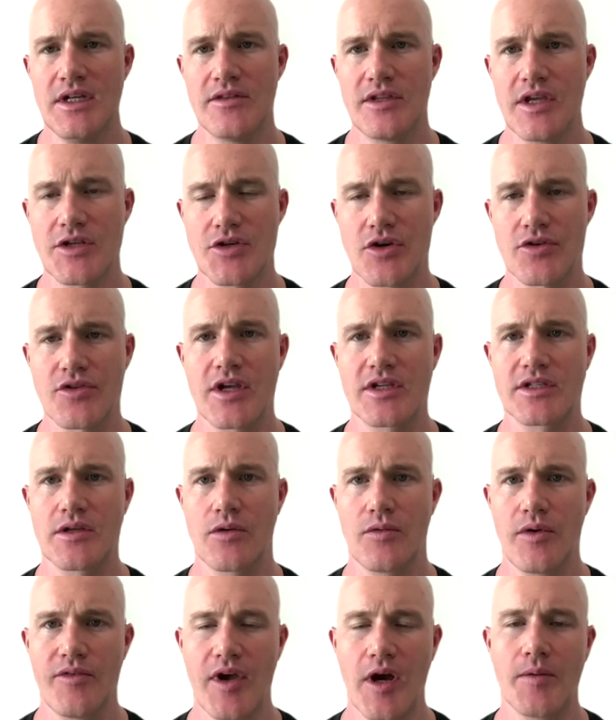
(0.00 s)
These are things that
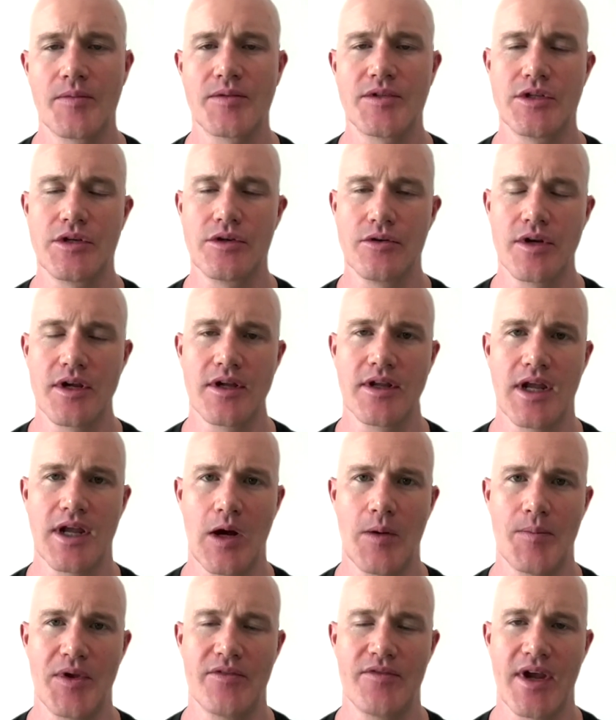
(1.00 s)
we've helped do to
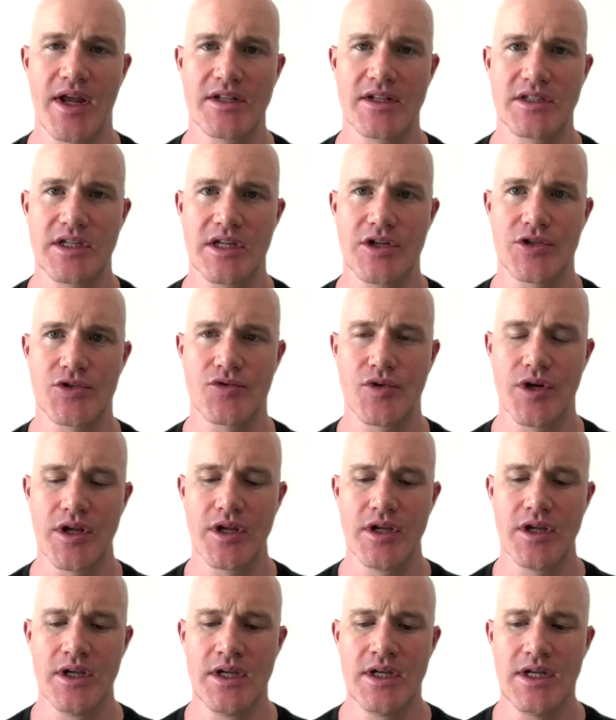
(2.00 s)
help advance the
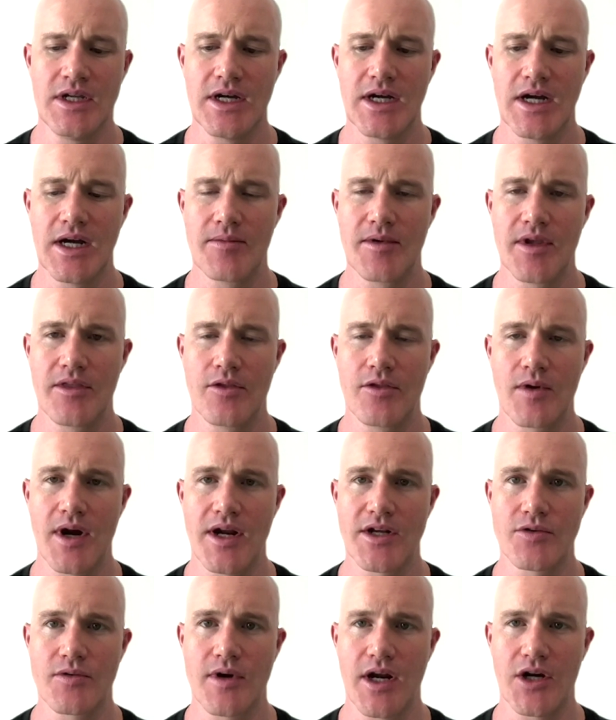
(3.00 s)
industry in the
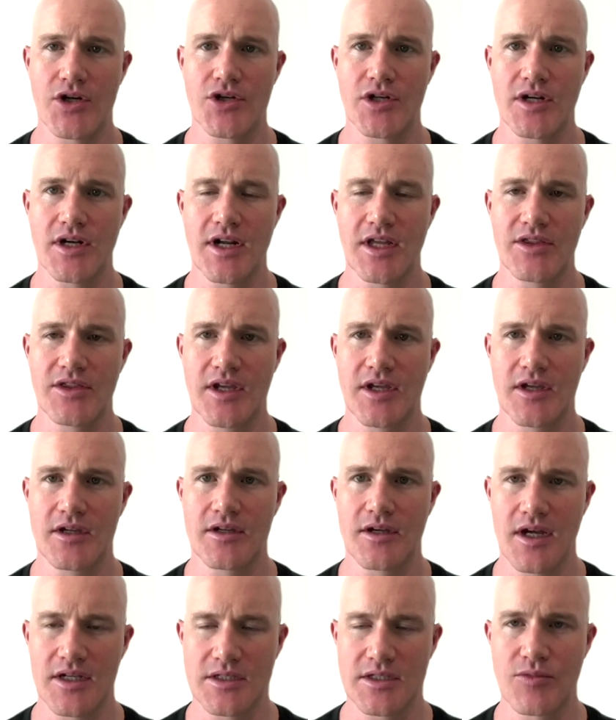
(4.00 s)
right direction. And I
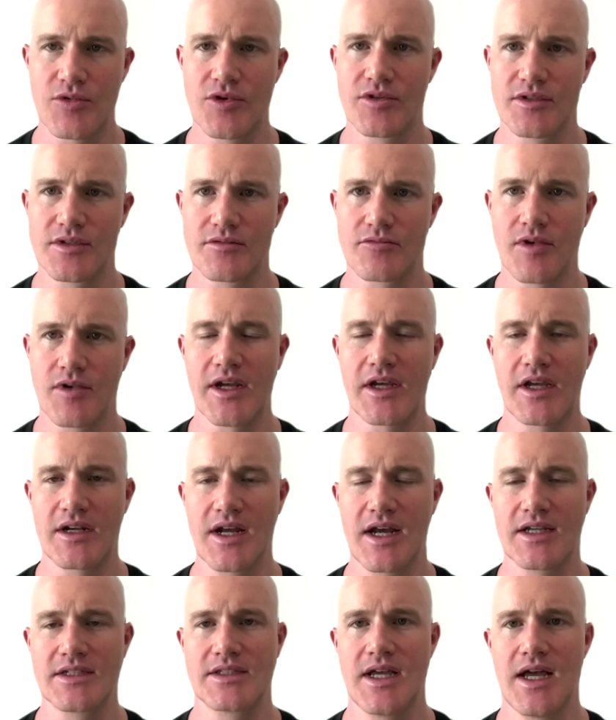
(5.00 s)
think customers
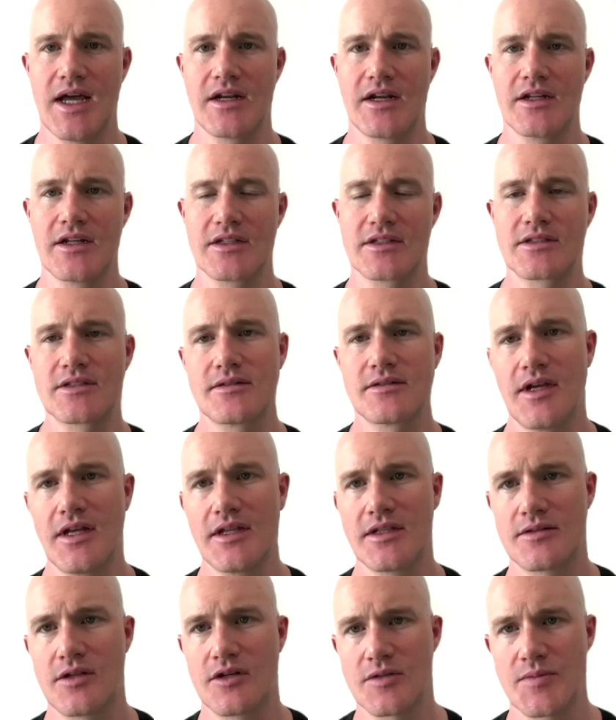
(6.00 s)
recognize that. And it's
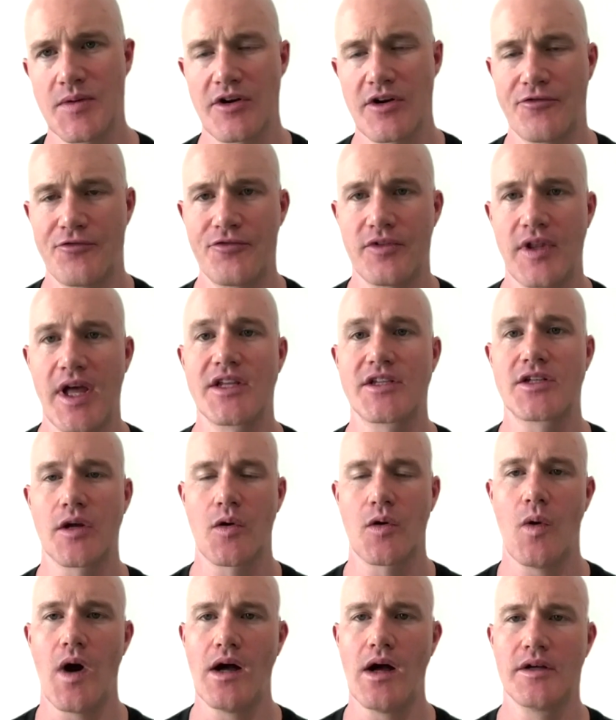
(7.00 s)
there's been a flight to
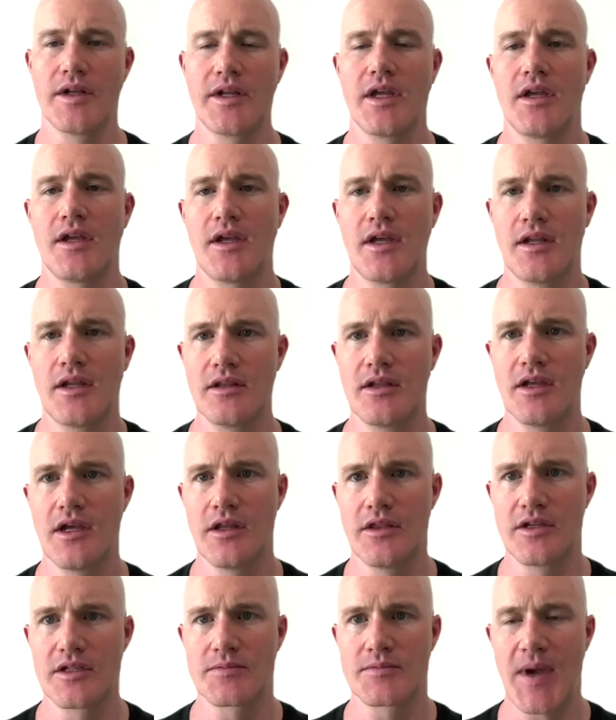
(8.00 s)
quality
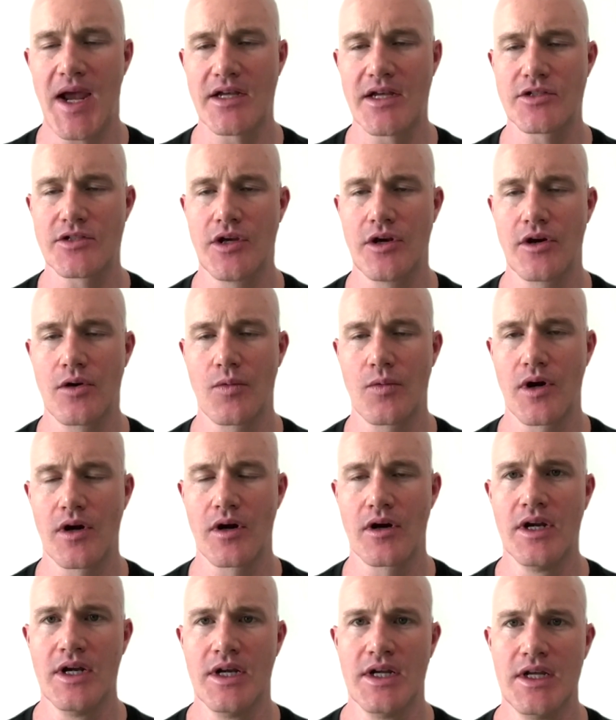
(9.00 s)
in this past year
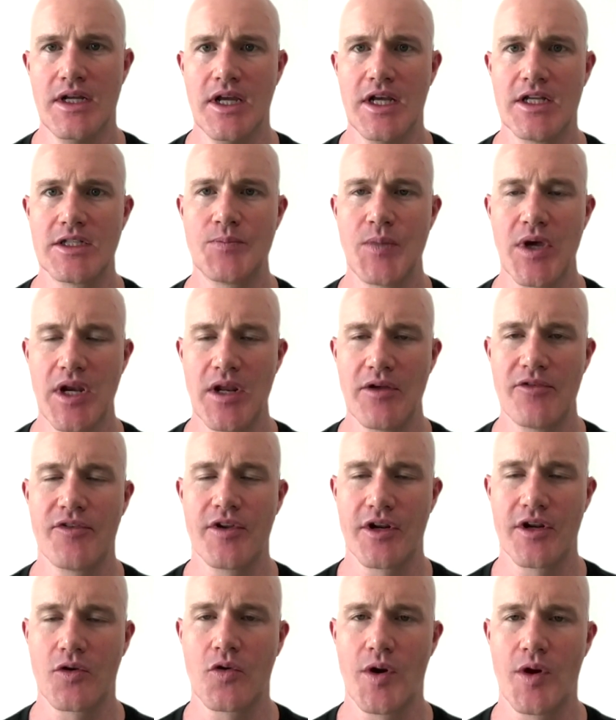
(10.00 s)
where it's
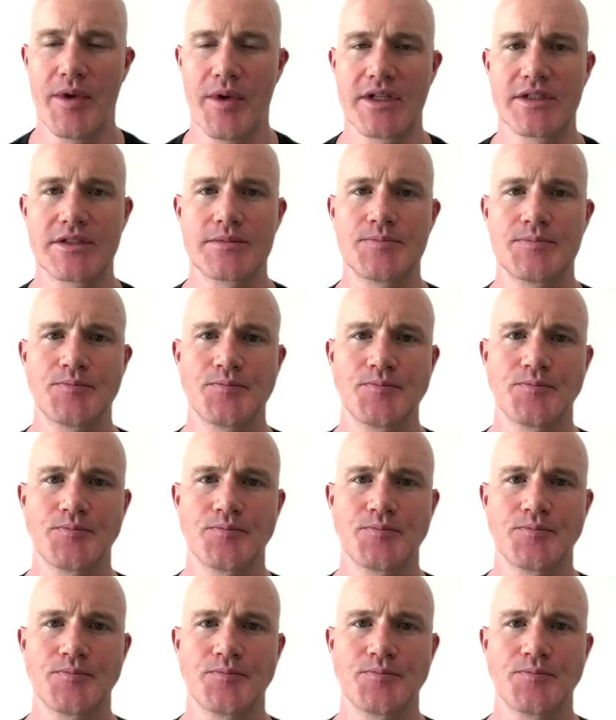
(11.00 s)
benefited Coinbase.